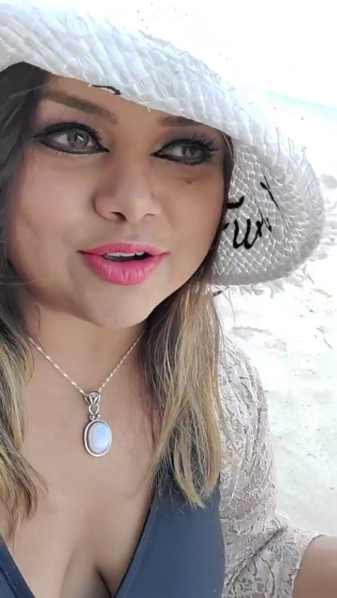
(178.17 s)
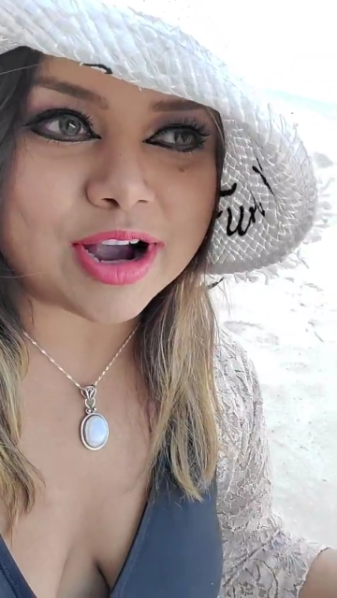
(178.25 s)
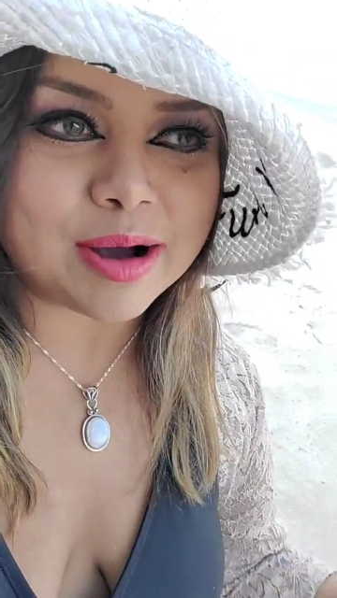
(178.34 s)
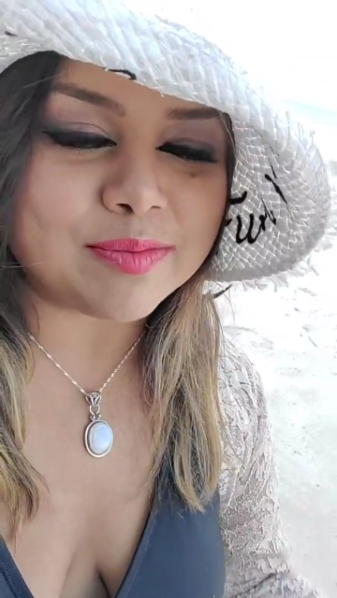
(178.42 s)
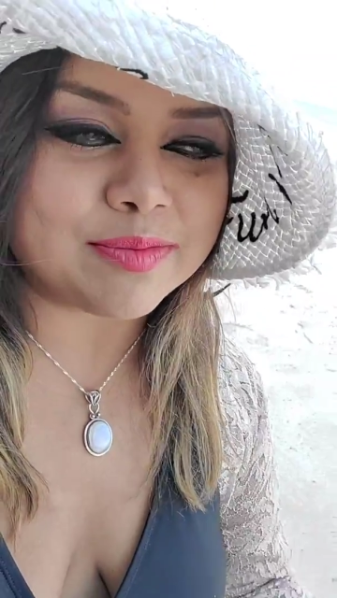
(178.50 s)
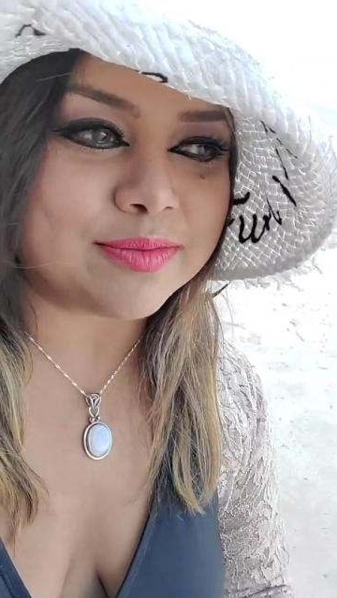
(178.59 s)
you
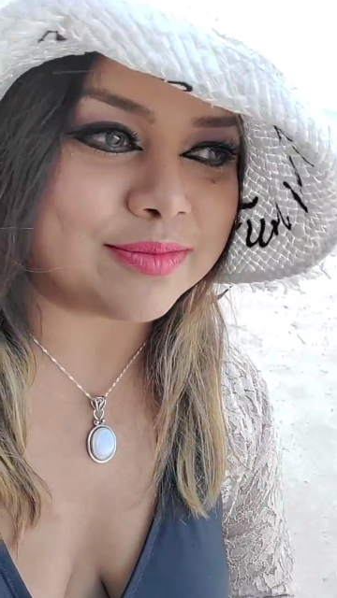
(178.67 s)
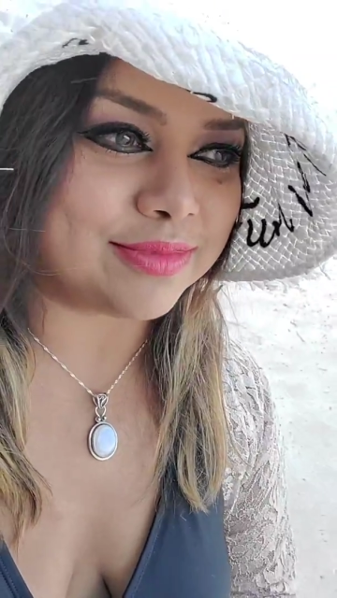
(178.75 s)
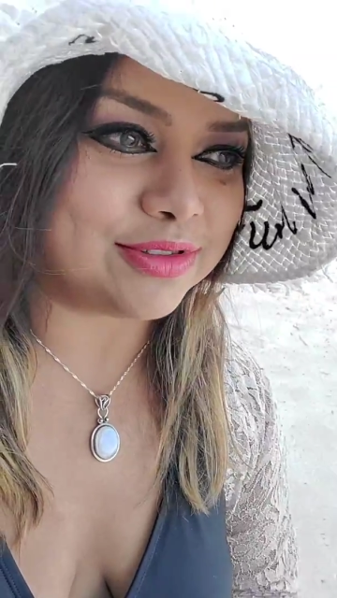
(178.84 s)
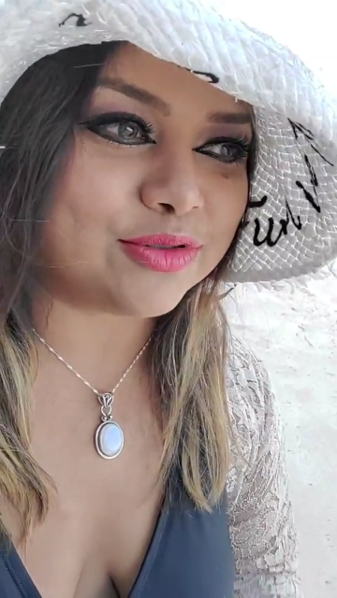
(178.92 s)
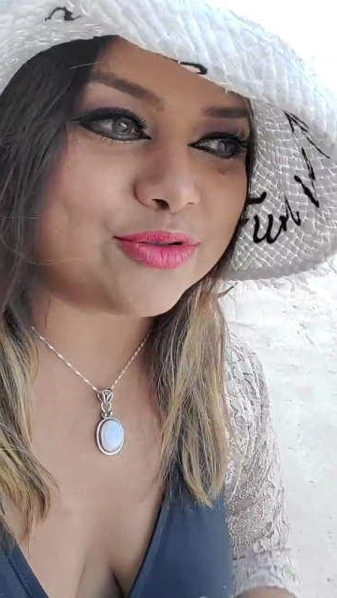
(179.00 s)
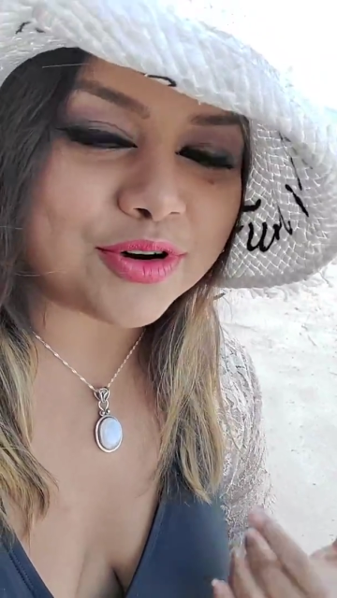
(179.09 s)
come
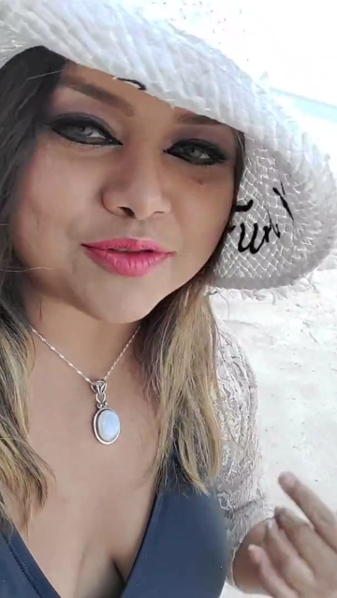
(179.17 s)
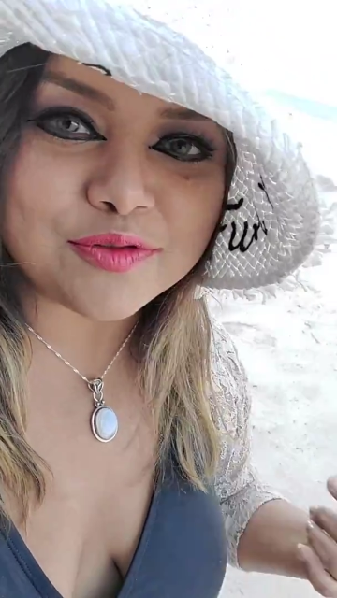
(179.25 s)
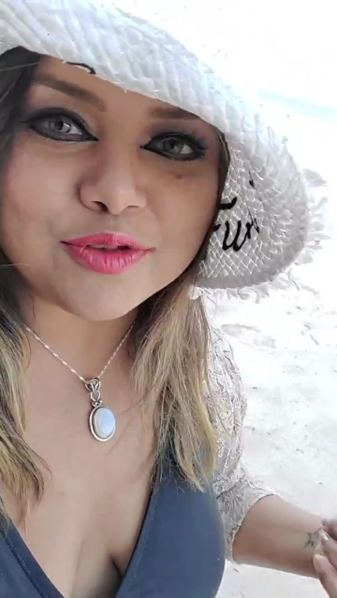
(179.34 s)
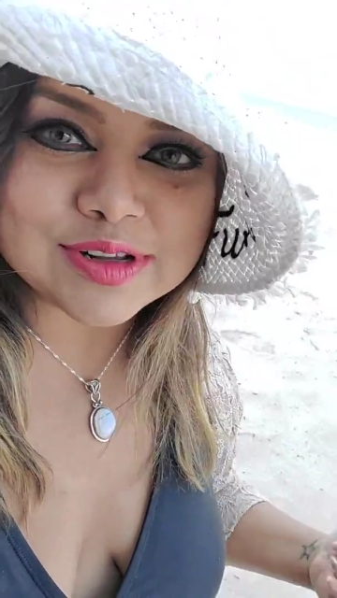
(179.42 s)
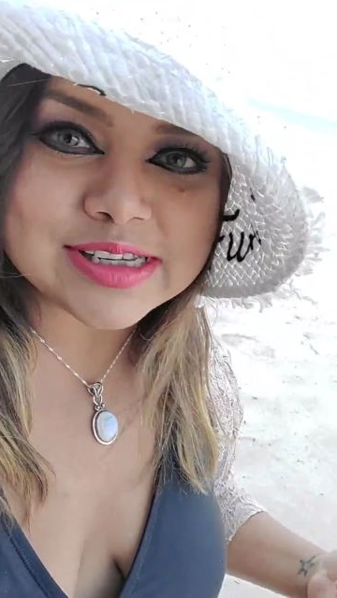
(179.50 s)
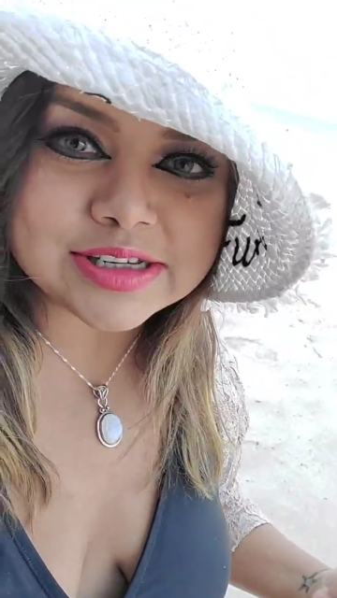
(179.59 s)
through a
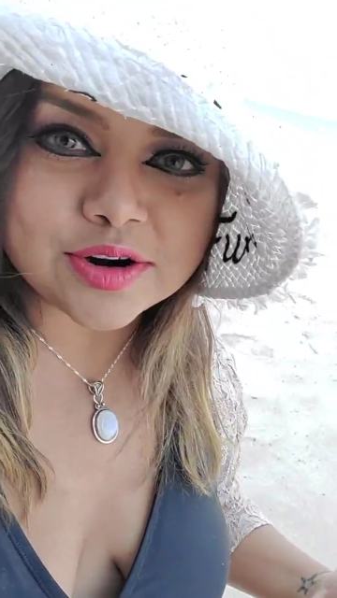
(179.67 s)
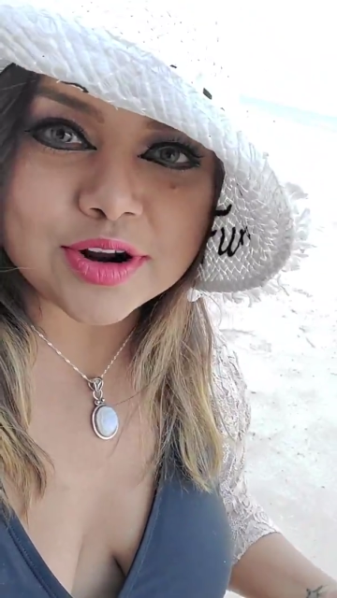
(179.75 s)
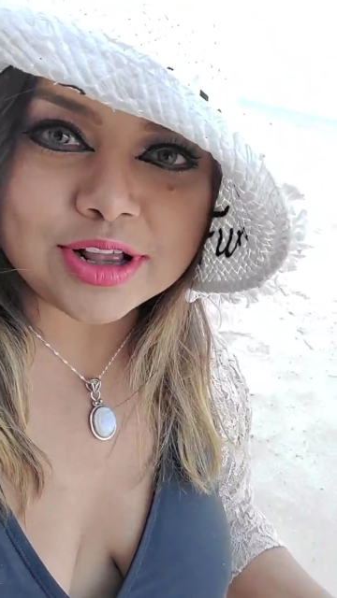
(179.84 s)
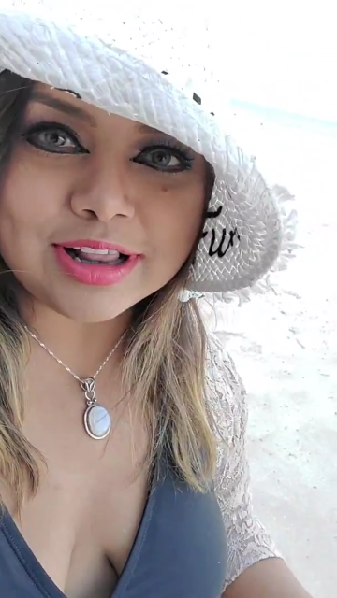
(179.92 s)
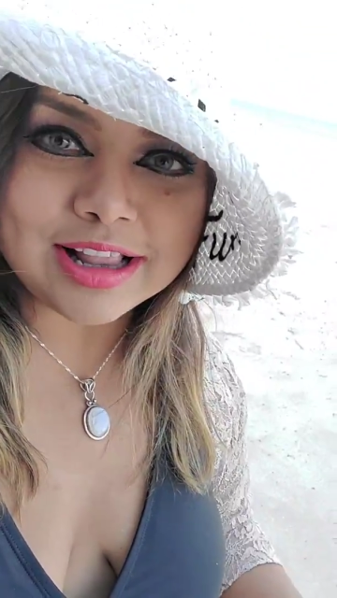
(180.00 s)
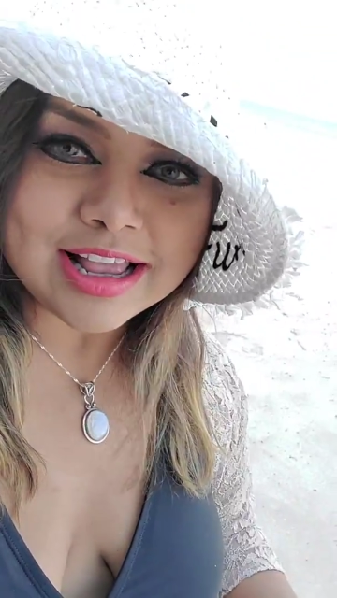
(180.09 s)
full
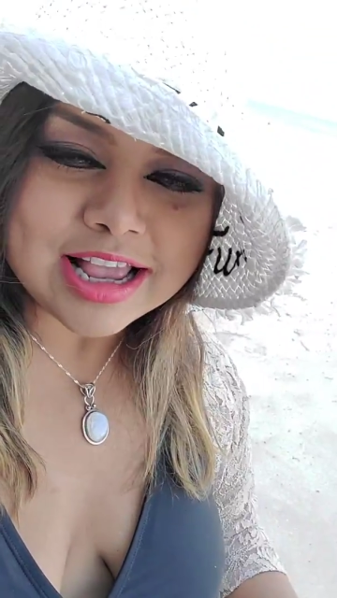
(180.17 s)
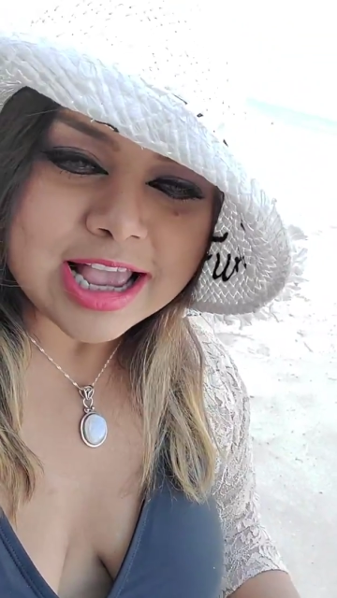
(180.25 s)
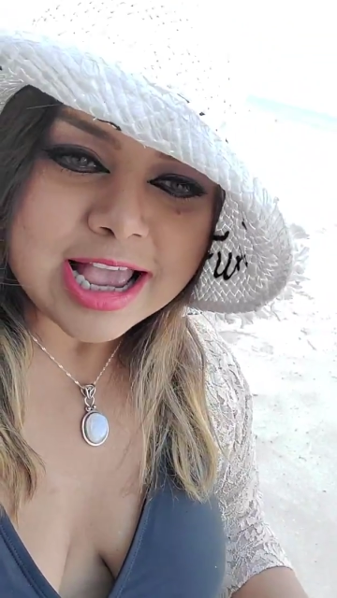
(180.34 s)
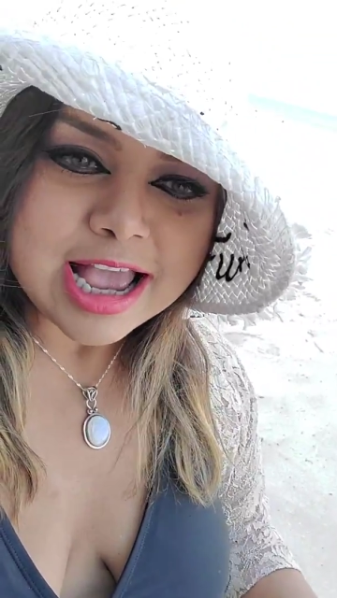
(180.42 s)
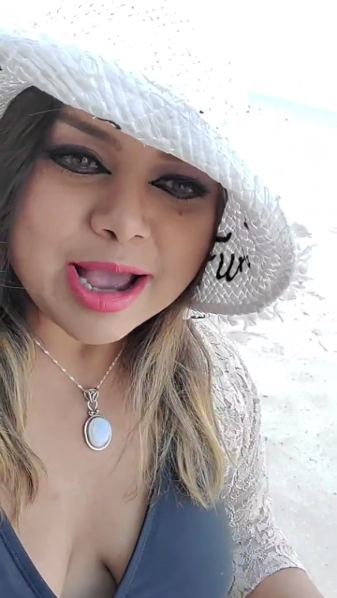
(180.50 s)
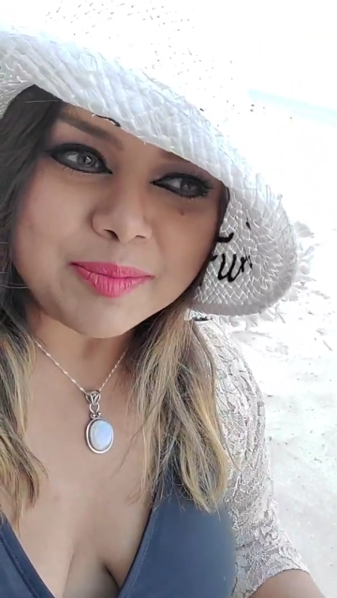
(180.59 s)
circle,
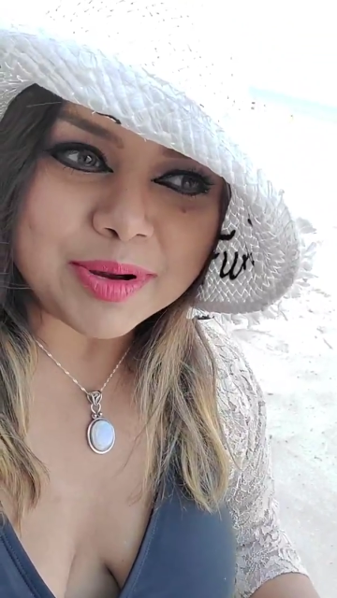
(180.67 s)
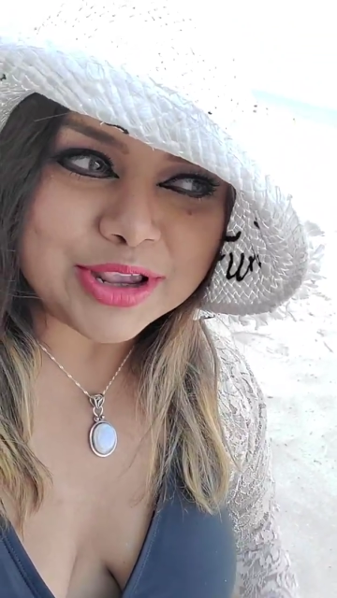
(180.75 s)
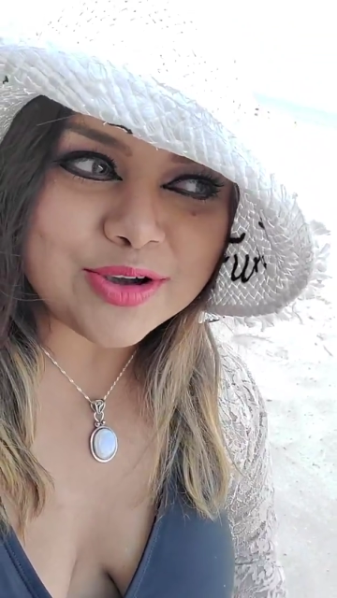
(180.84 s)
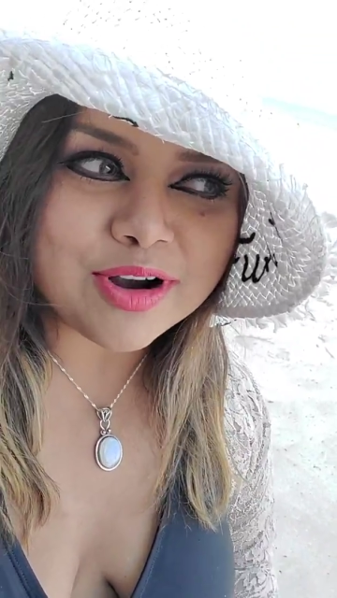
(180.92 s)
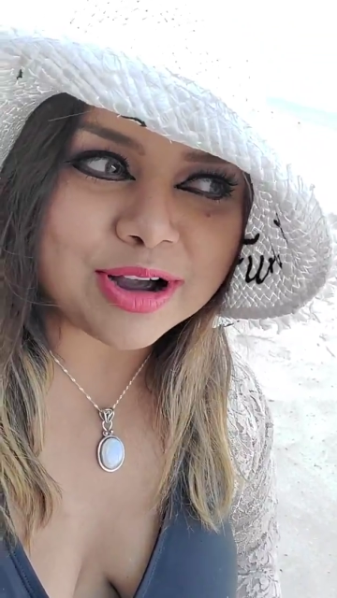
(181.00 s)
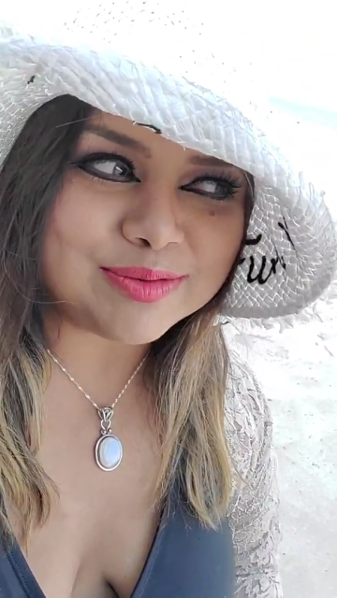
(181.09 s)

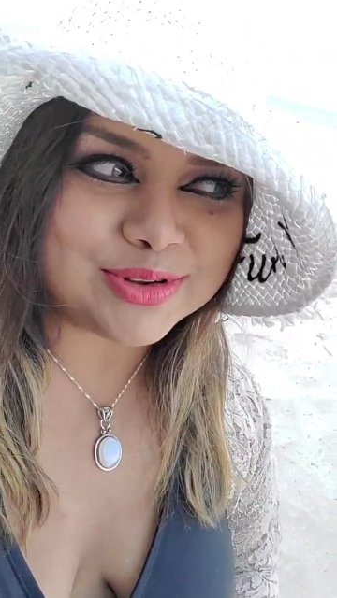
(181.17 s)
but you come